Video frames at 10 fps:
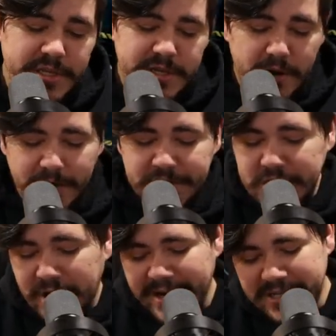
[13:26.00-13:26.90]
is an
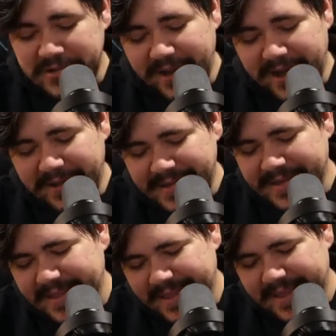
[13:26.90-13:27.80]
all-star as well.
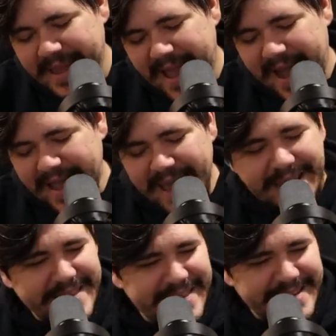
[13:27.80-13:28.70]
I
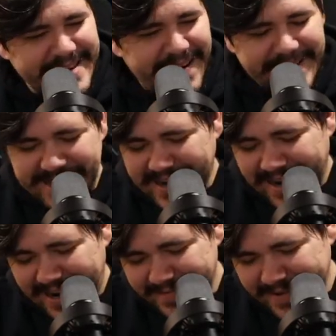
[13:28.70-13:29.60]
hate that this card is a
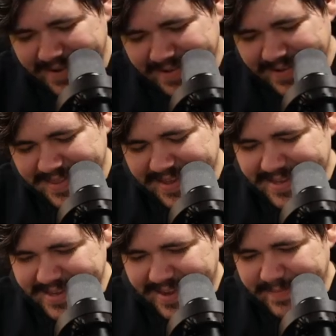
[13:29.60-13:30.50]
common, or I think
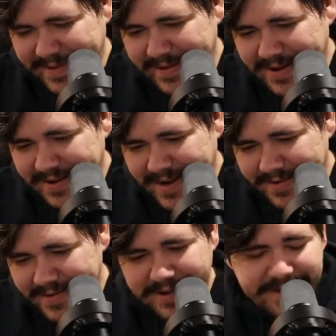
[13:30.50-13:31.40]
it's like maybe an
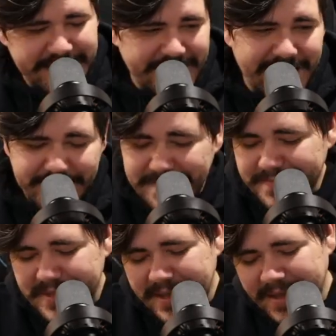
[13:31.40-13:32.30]
uncommon. No, it's a common.
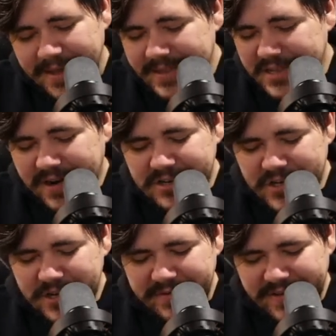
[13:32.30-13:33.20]
This card
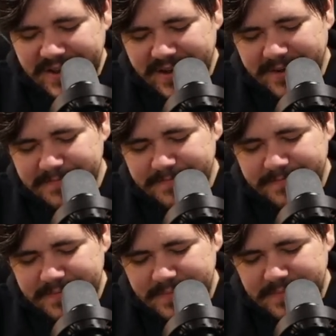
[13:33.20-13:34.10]
should have.
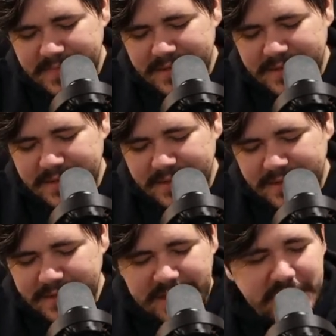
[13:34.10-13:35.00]

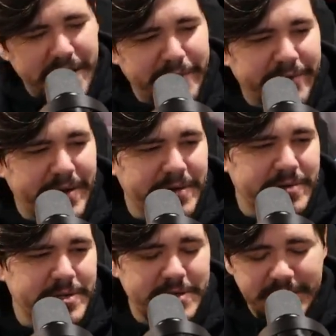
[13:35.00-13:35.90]
This card
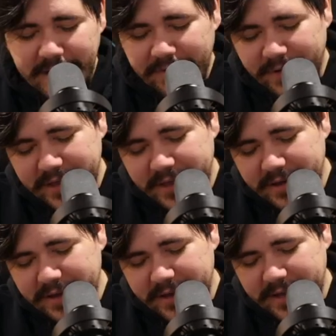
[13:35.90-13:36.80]
feels like really
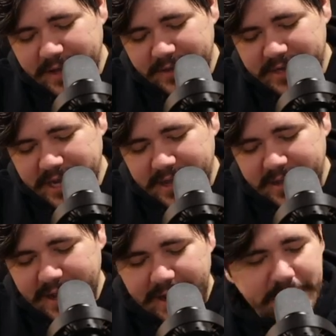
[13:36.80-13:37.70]
good in the deck.
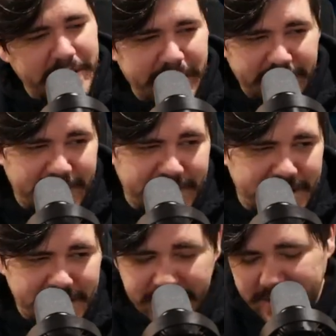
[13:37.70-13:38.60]
I know that every
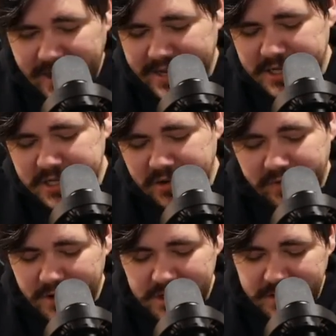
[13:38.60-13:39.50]
color has its own
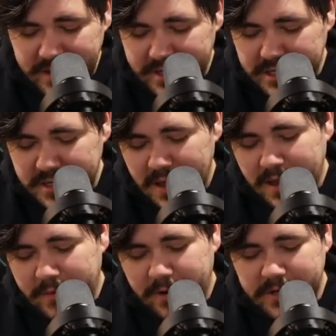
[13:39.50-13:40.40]
version of this,
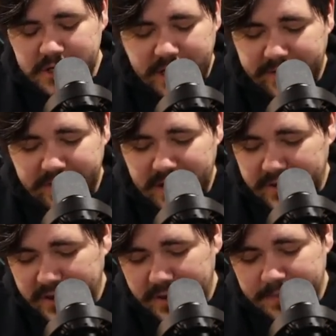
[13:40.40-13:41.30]
where it's just like a
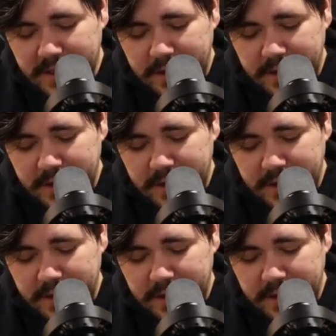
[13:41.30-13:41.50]
vanilla